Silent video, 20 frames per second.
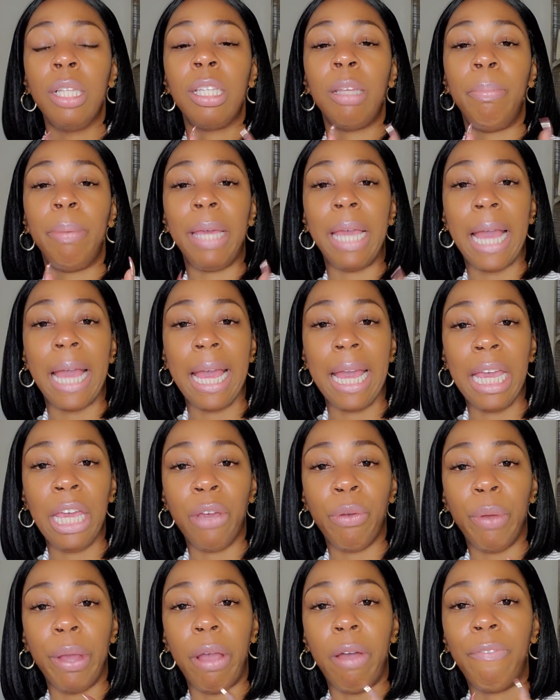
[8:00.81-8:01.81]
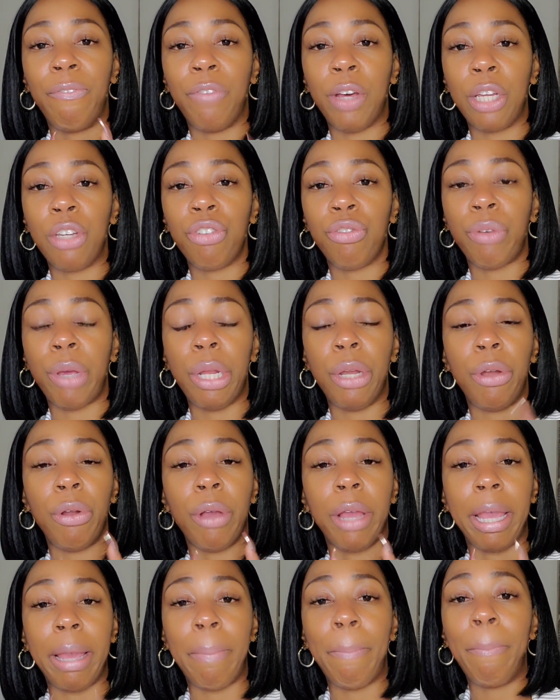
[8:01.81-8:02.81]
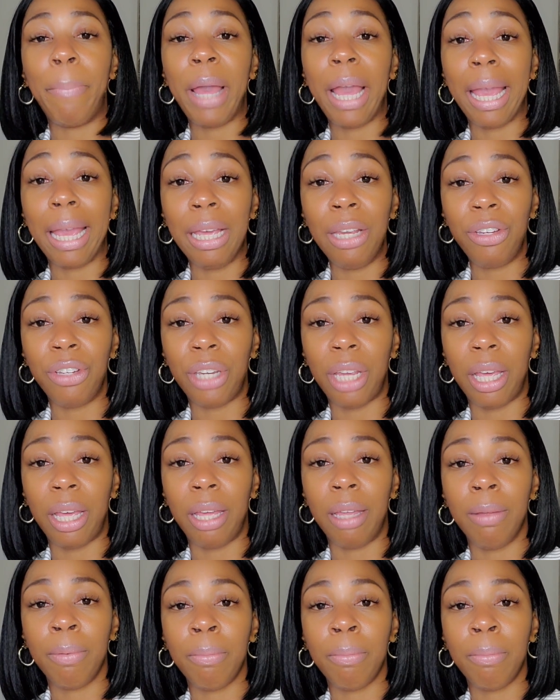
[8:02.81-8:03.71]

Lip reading: to be angry or frustrated or impatient.